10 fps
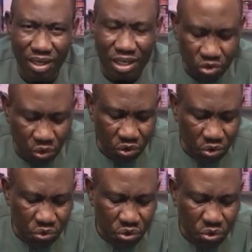So
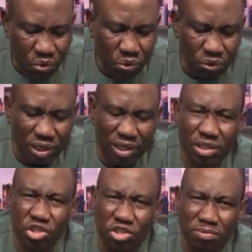you use
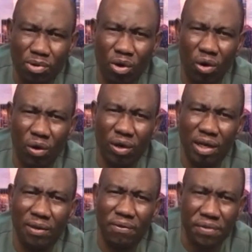small
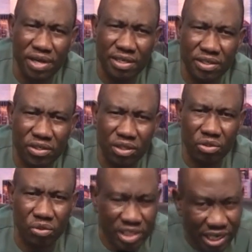things
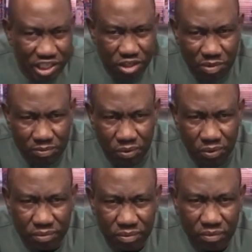to test people.
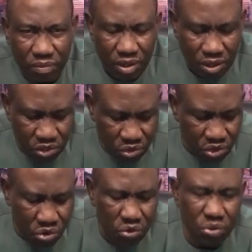You
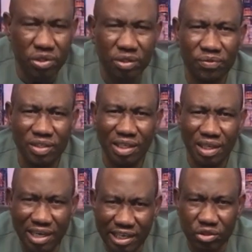use
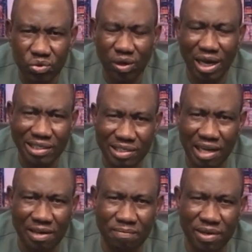little
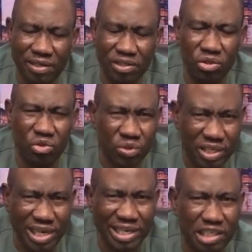assignments to
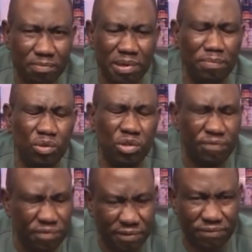test people's
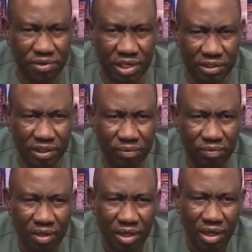faithfulness.
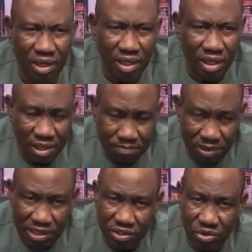The
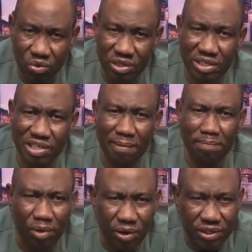person who
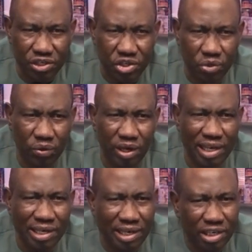disappoints you
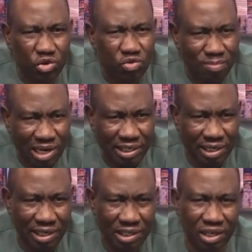in little
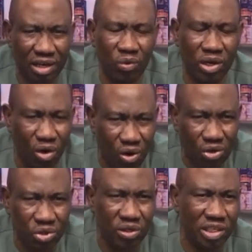matters will
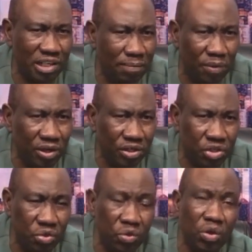also disappoint
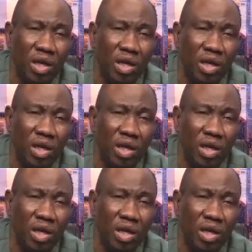you